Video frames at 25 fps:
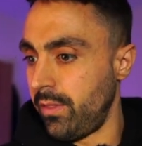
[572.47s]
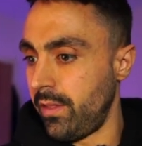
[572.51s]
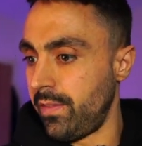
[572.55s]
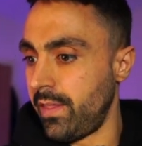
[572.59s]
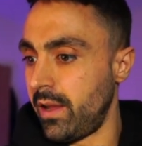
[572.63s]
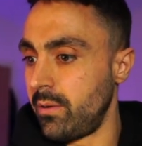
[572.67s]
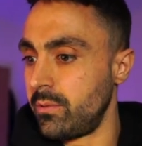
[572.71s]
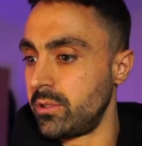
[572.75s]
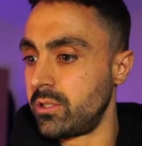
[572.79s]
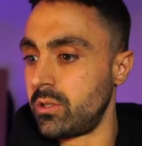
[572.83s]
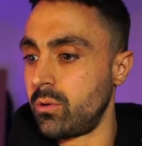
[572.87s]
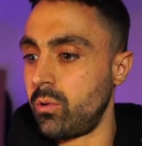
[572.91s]
that
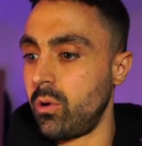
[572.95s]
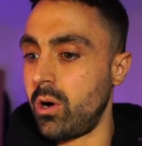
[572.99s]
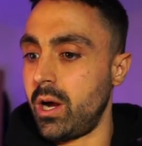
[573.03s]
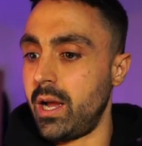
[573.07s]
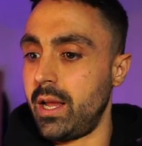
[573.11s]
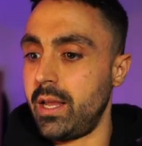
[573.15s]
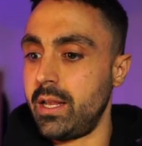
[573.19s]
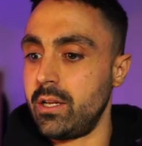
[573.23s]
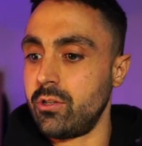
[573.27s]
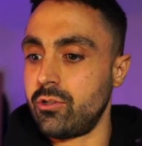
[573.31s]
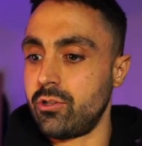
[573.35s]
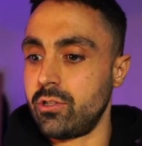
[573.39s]
that was
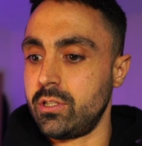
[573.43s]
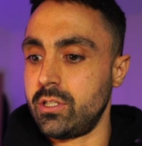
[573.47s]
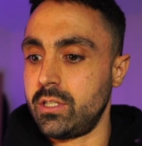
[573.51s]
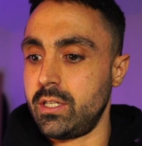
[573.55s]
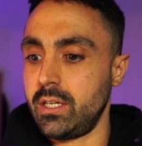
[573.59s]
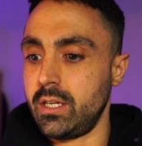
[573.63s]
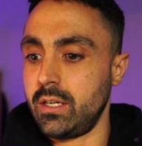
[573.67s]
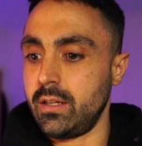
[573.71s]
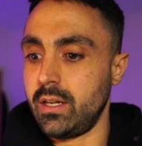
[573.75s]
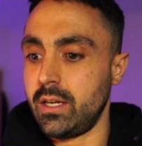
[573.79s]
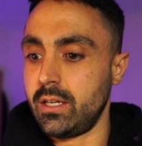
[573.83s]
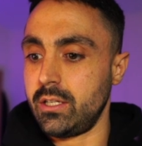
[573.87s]
quite
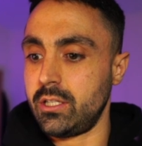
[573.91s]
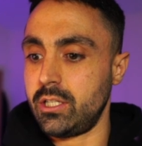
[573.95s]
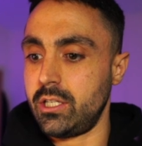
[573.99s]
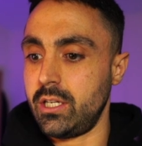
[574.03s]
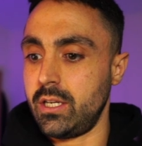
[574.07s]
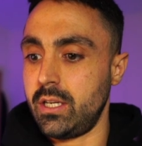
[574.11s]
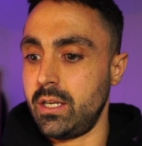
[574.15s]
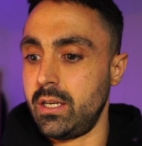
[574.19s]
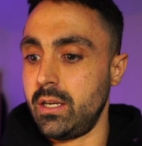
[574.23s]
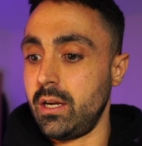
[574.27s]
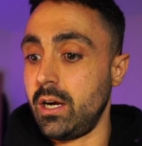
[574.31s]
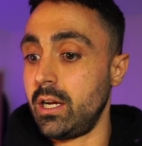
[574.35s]
interesting that
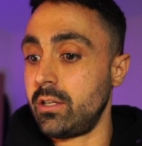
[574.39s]
she.